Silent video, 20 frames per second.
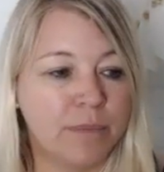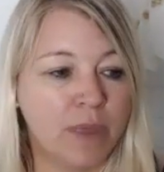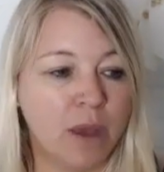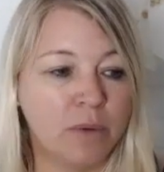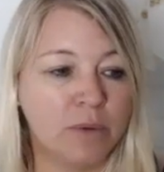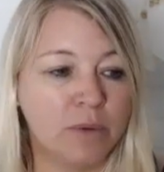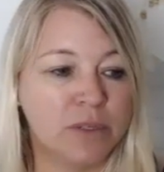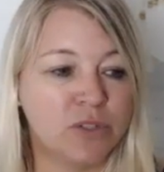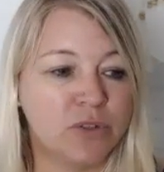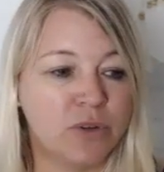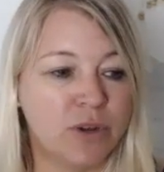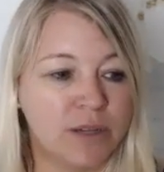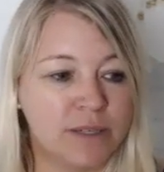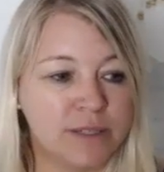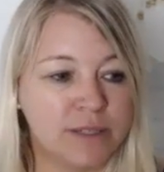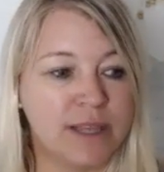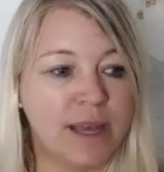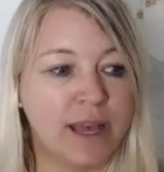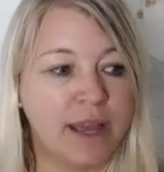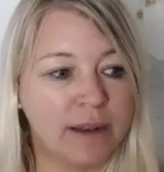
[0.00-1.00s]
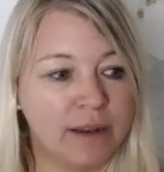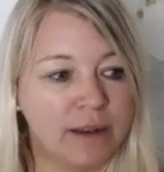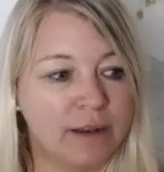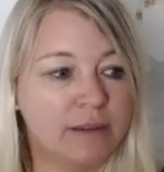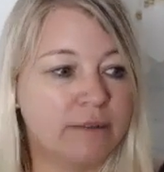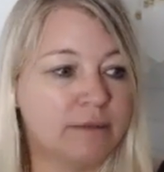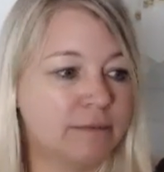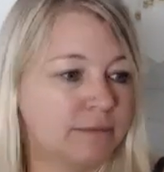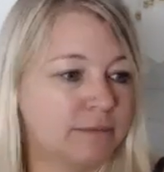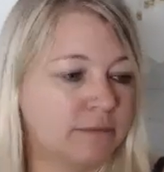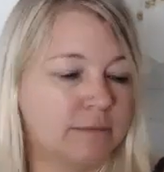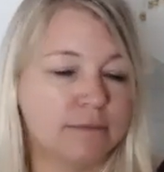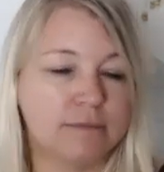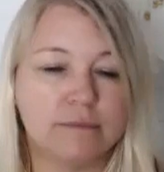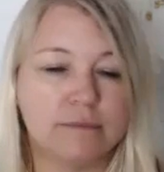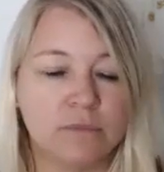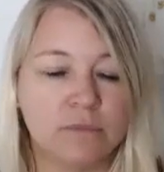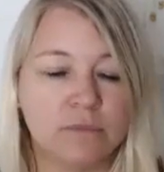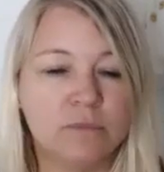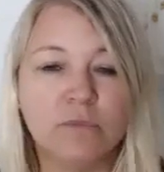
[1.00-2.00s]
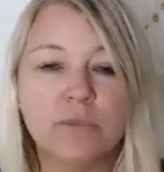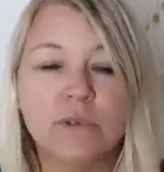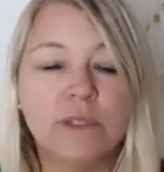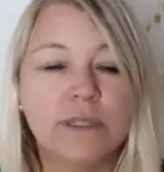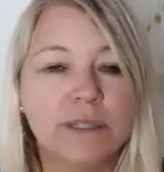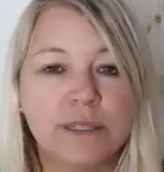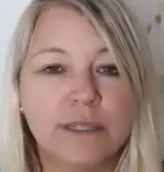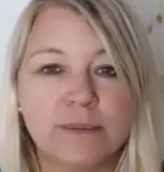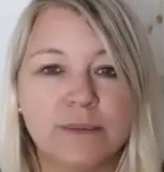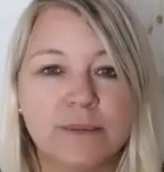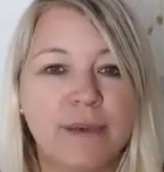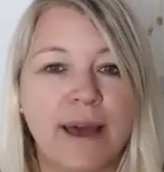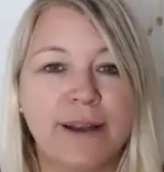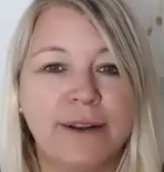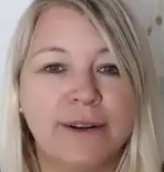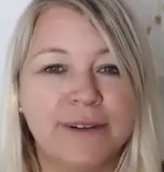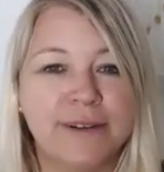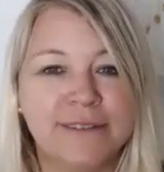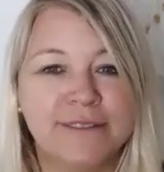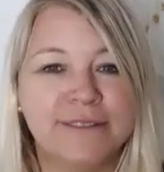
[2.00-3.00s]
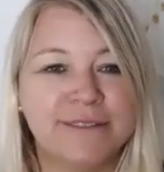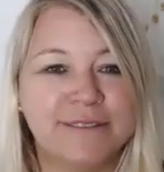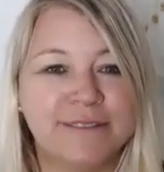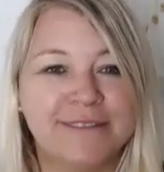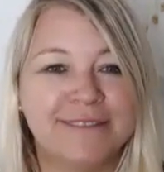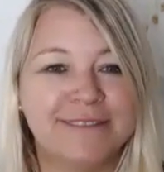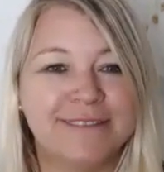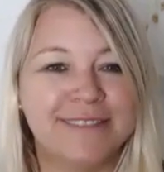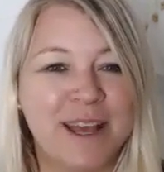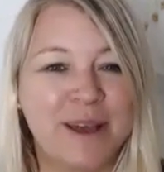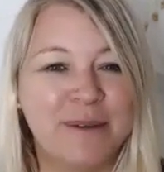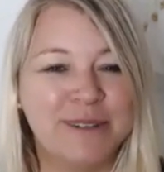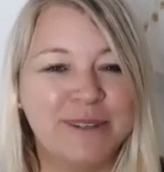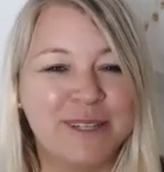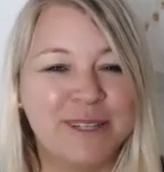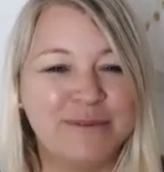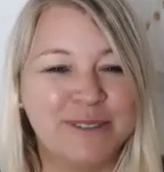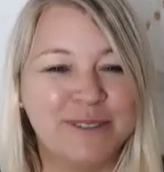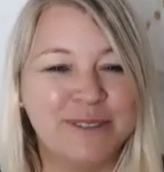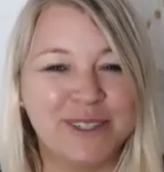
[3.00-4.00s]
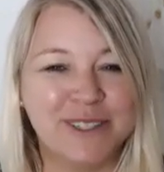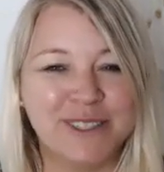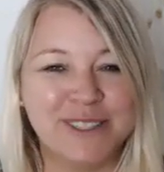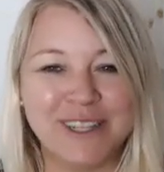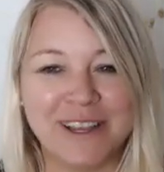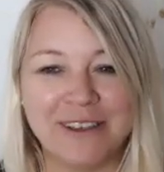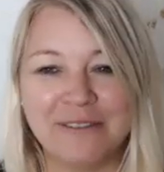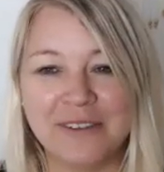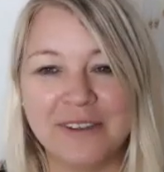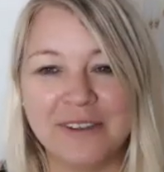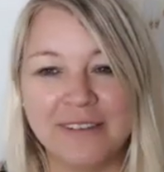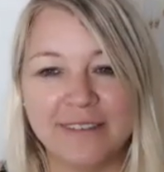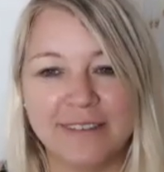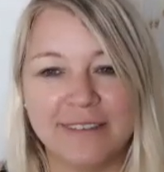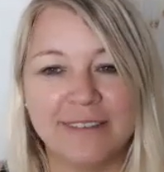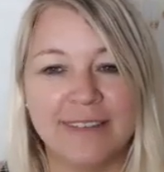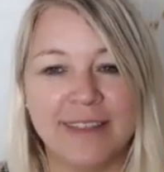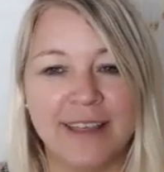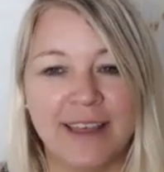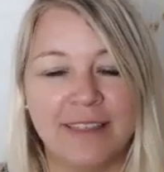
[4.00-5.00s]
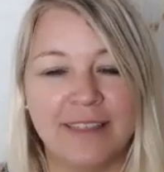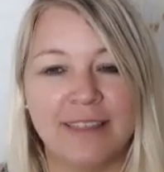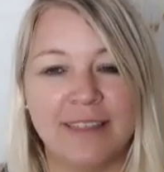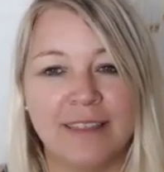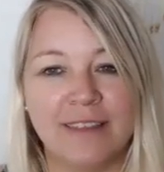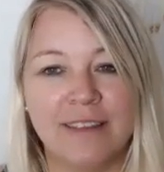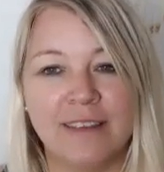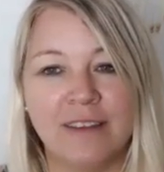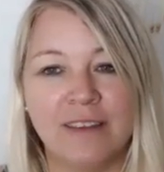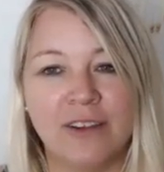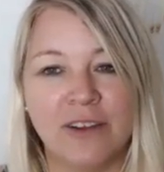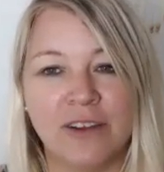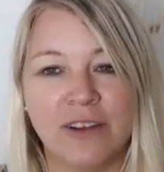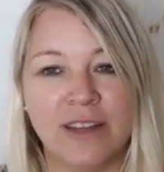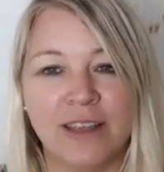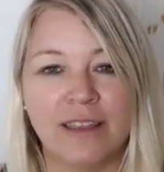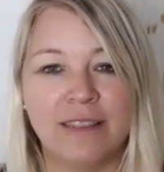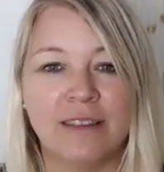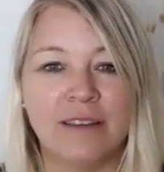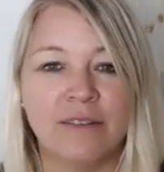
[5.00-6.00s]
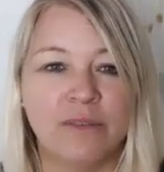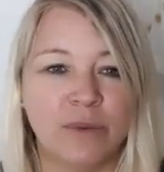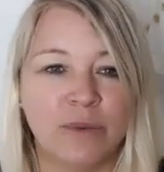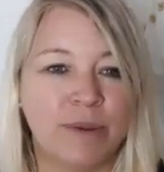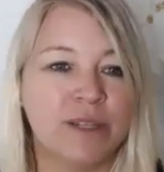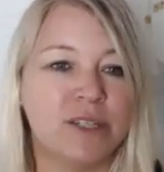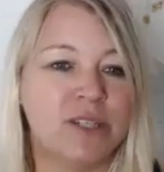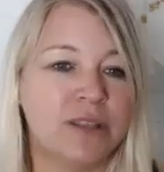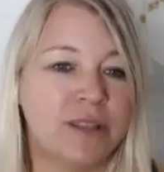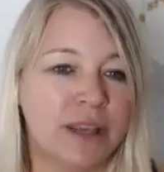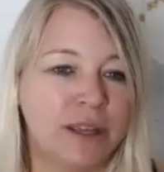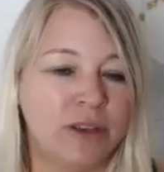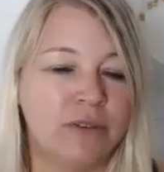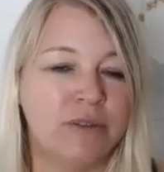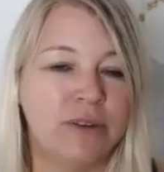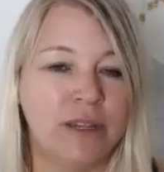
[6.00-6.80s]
Always trust that it really doesn't matter how many times you're going to shuffle, that you're going to get the information that you